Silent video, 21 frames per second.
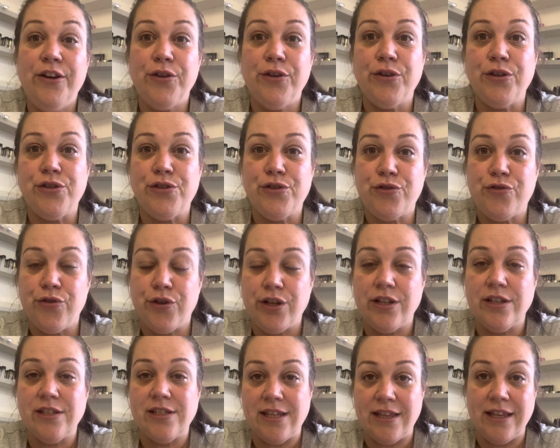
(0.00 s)
the
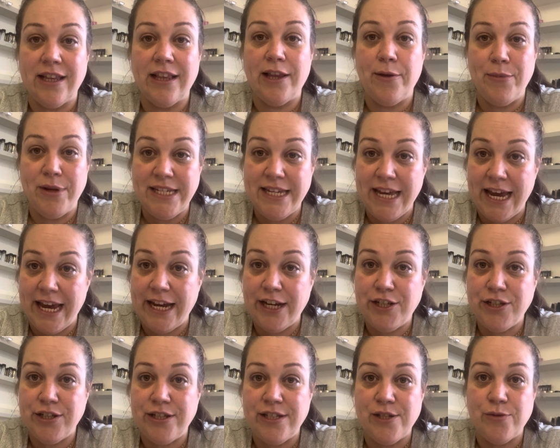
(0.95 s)
struggles and the
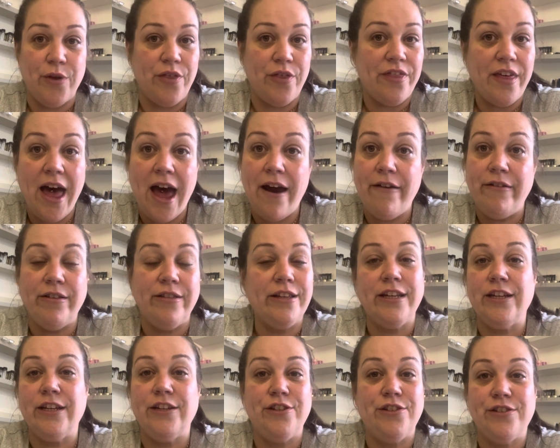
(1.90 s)
limitations were there and
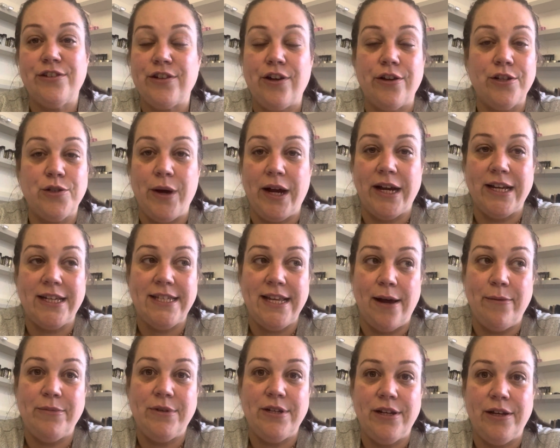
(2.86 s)
that you just got to
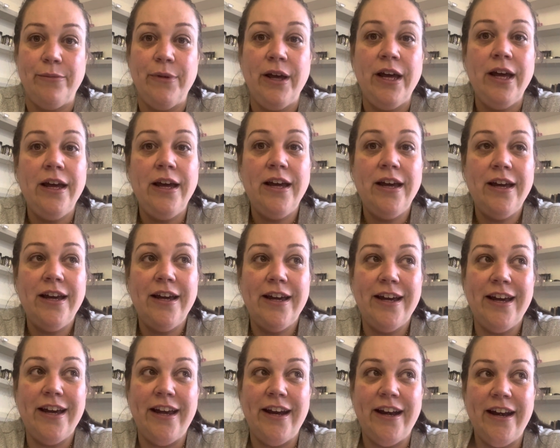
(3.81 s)
accept them.
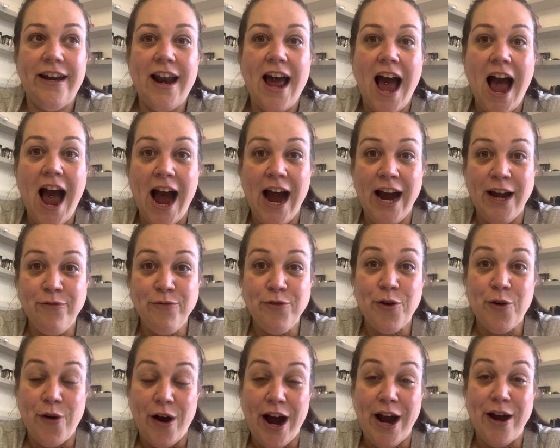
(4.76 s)
And I'm
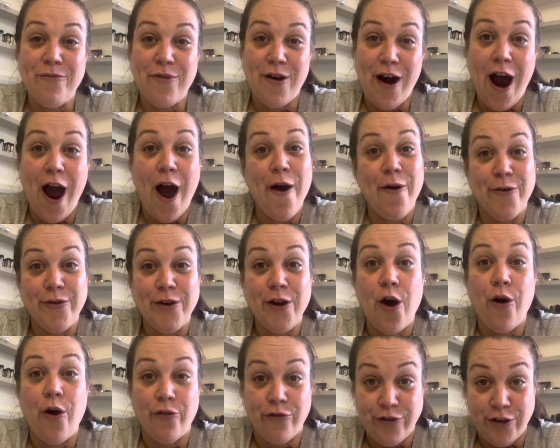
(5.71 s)
quite proud
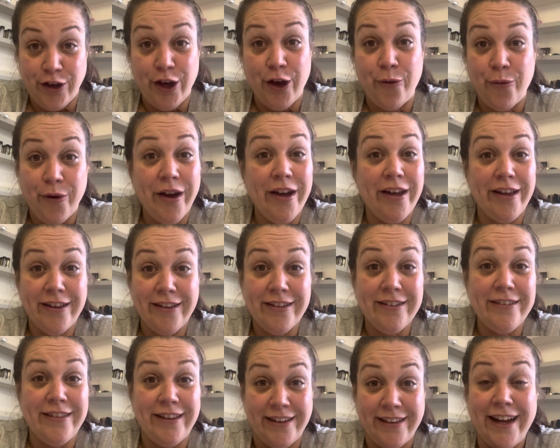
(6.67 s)
of you.
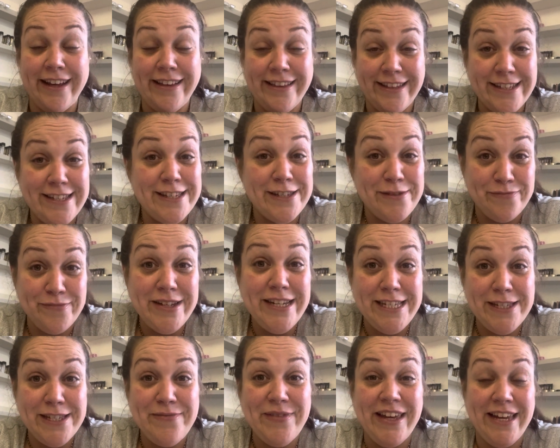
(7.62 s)
This is me
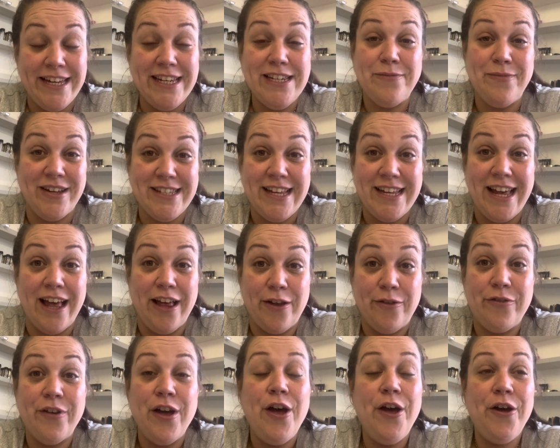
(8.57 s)
speaking to
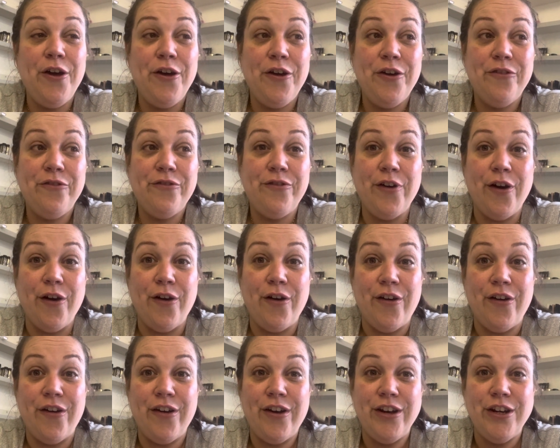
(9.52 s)
myself,
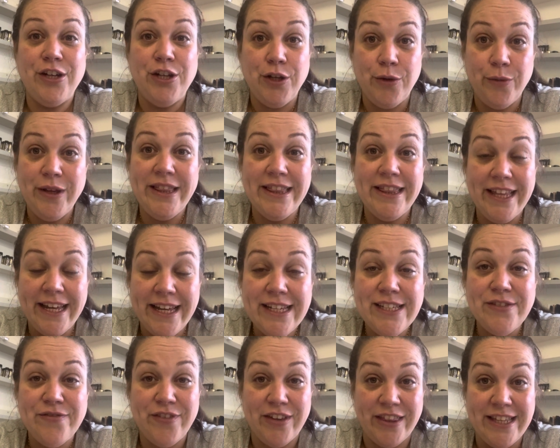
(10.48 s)
for doing
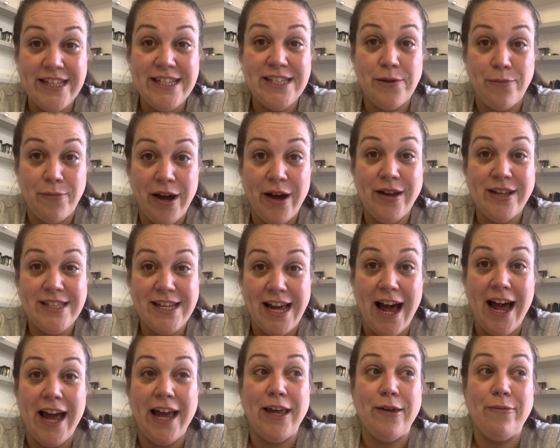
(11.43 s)
this for this amount of
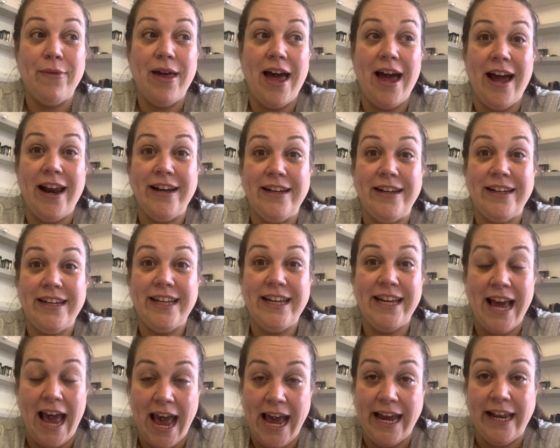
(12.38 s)
time and
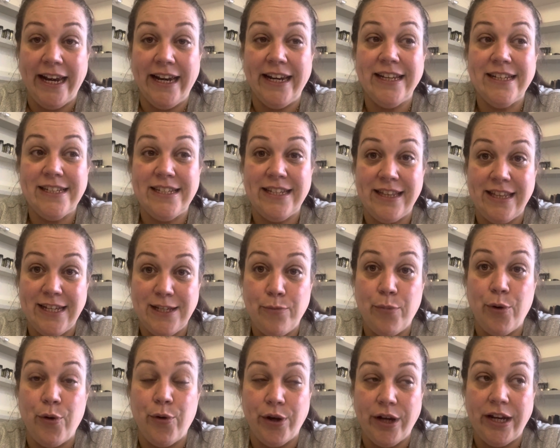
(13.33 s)
getting to this
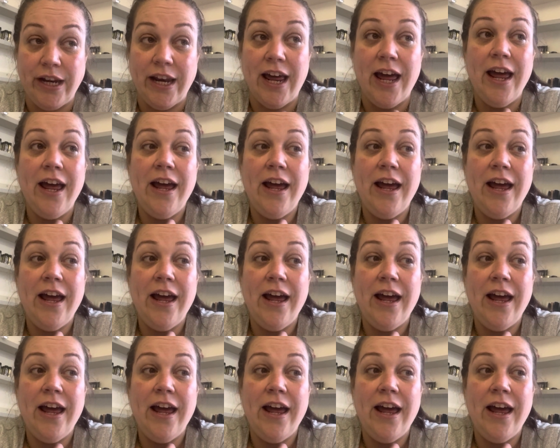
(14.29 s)
point.